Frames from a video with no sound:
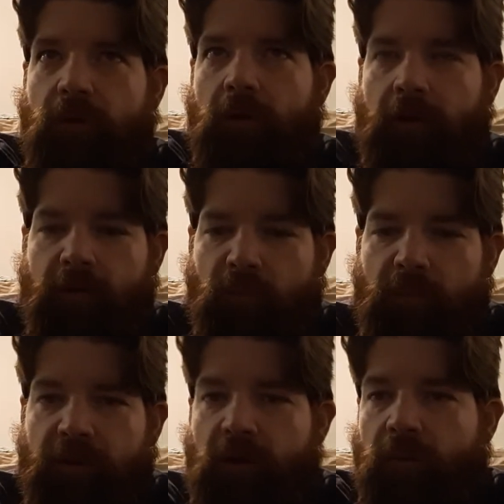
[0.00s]
A lot of the
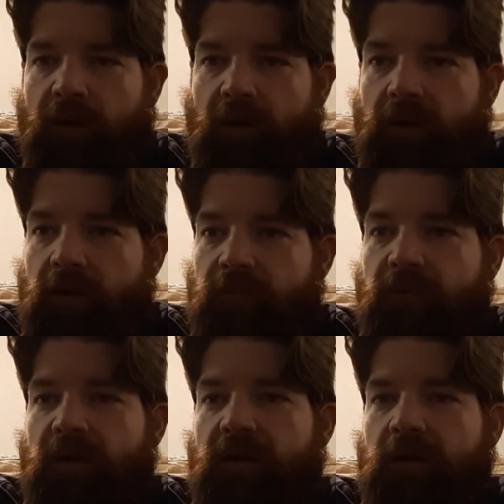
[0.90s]
women go on leave,
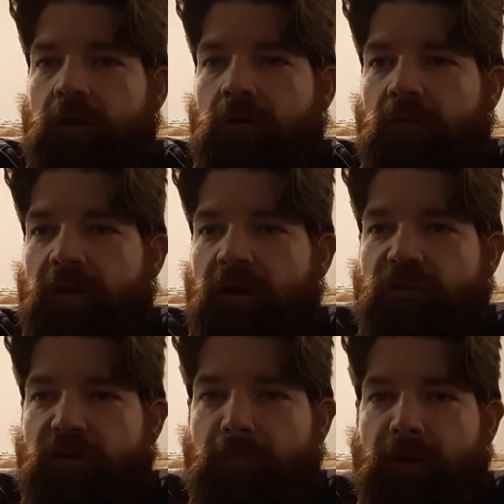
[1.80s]
and they
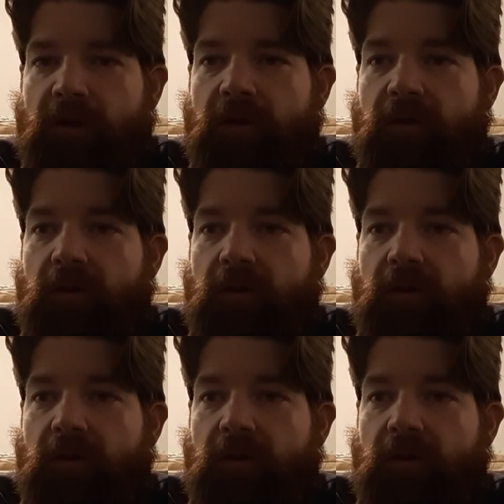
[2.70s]
actually meet.